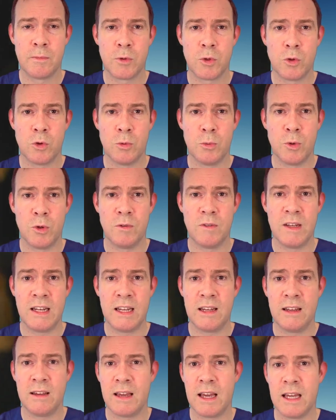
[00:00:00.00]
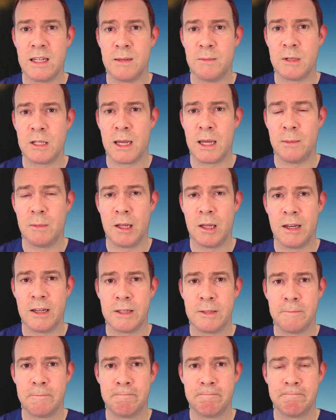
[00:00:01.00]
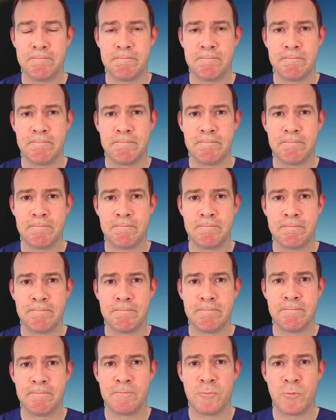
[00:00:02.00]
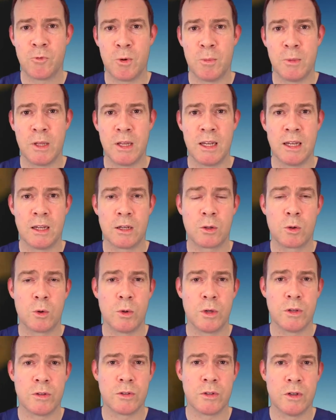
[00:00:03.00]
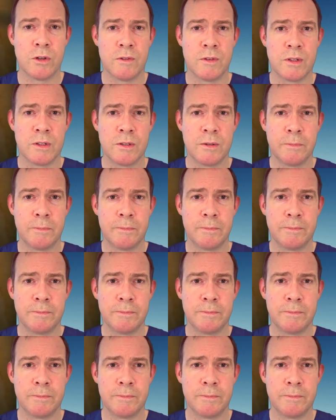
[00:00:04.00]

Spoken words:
to remove any antimetabolite from the corneal surface.